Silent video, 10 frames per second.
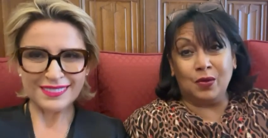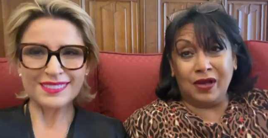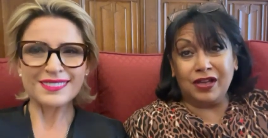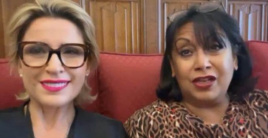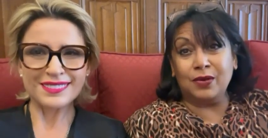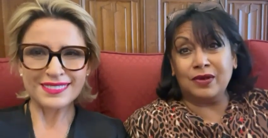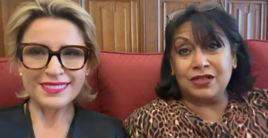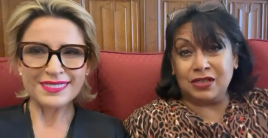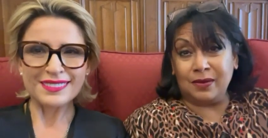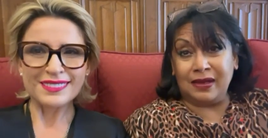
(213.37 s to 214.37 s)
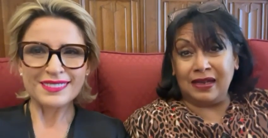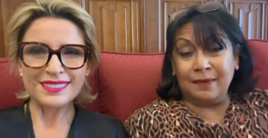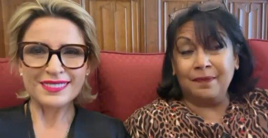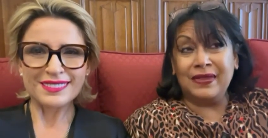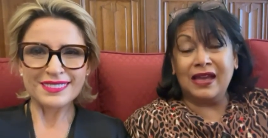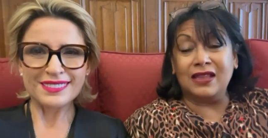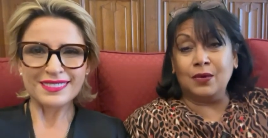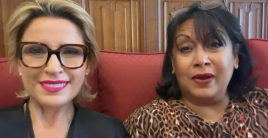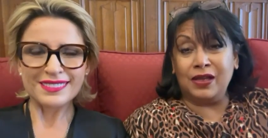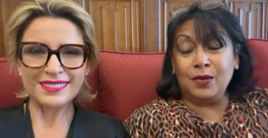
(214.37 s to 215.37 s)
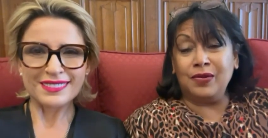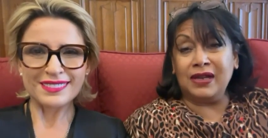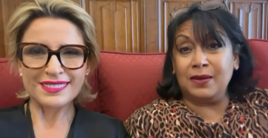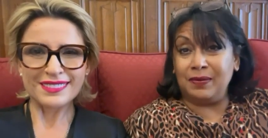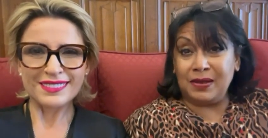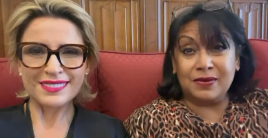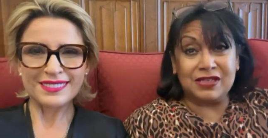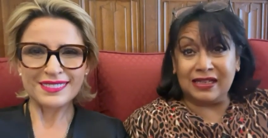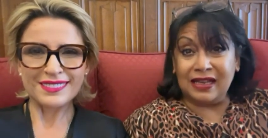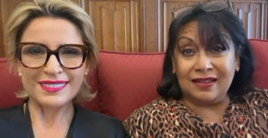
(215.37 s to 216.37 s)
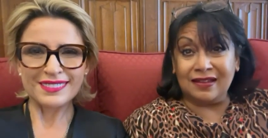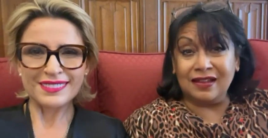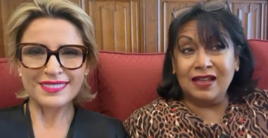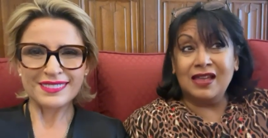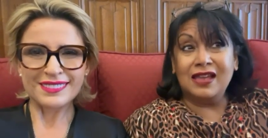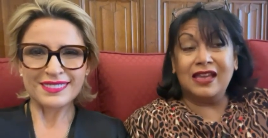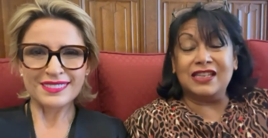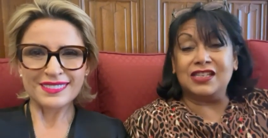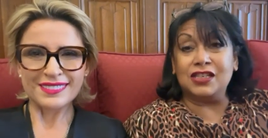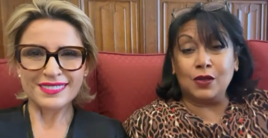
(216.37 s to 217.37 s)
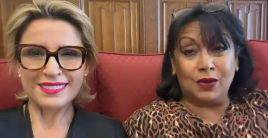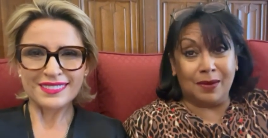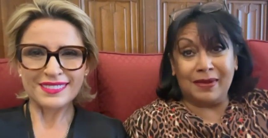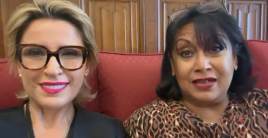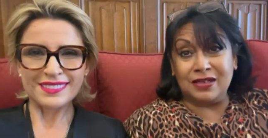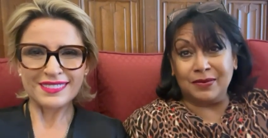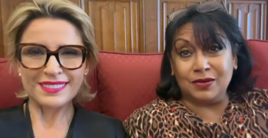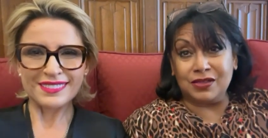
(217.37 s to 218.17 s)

Speaker 1: work you are doing and the way you're bringing people together is so commendable.